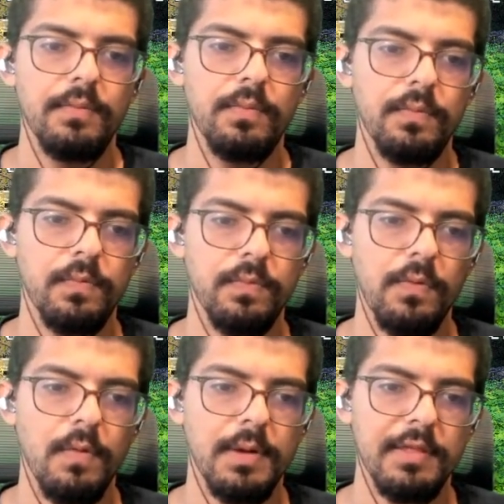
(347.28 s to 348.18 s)

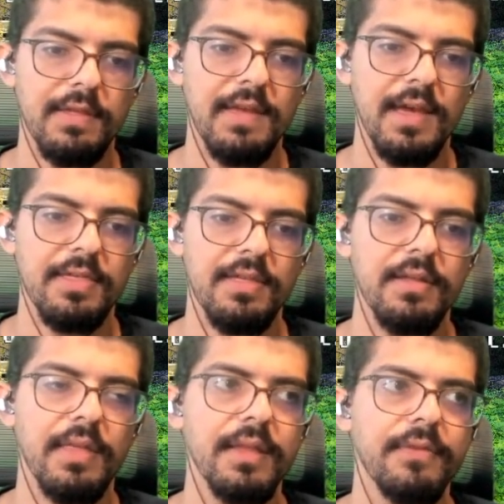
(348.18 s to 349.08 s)
Robots
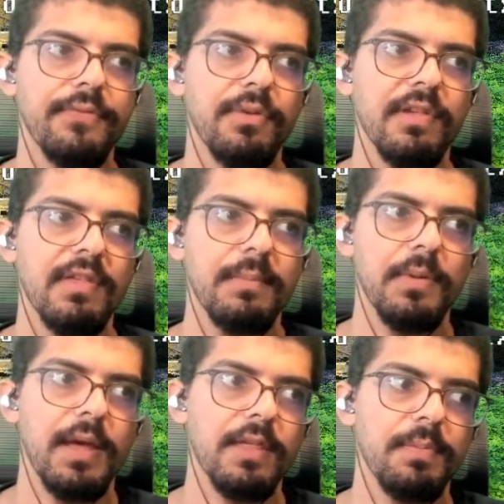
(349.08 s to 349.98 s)
TXT, like the first
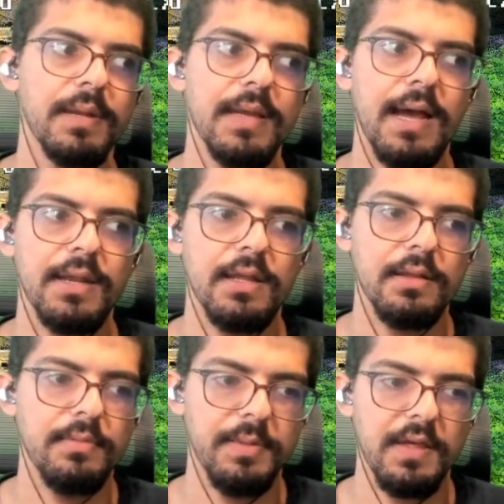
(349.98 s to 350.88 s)
example I explained, kind of
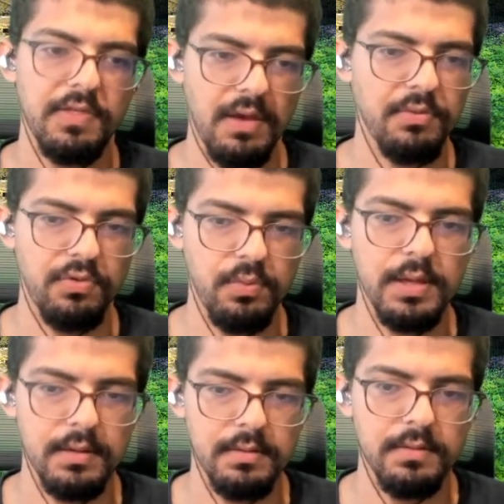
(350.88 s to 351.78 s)
because I was
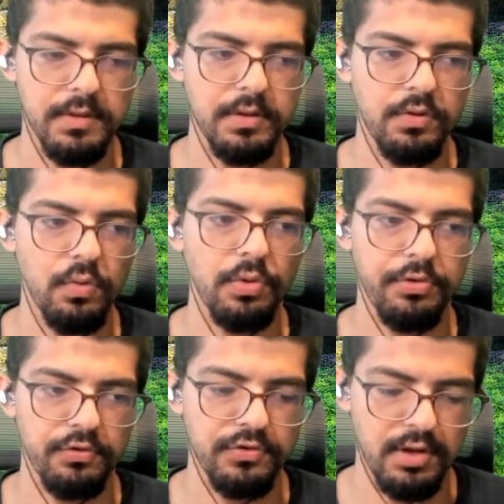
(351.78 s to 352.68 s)
doing the Google
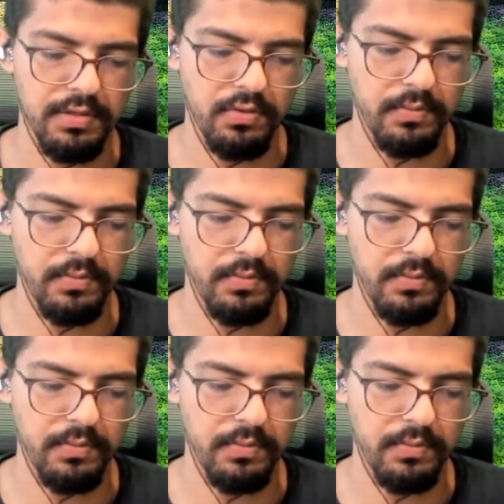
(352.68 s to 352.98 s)
Search Console,